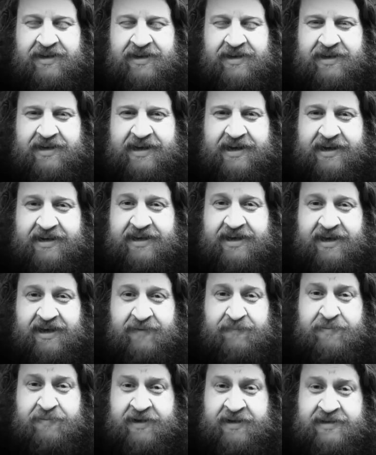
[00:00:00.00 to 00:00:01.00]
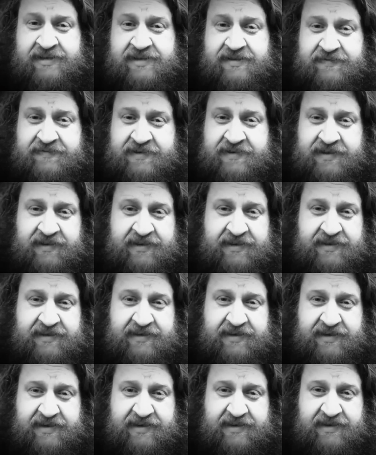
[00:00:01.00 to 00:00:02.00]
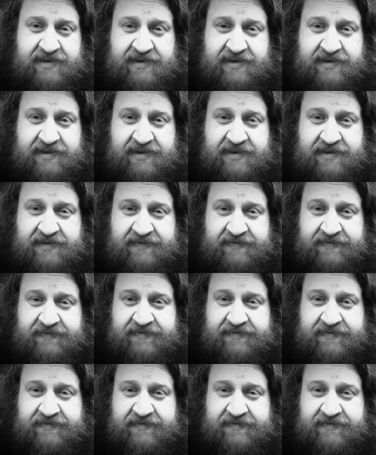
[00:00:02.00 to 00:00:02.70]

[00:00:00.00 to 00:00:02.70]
Yeah, Kingpin's a villain. Yeah.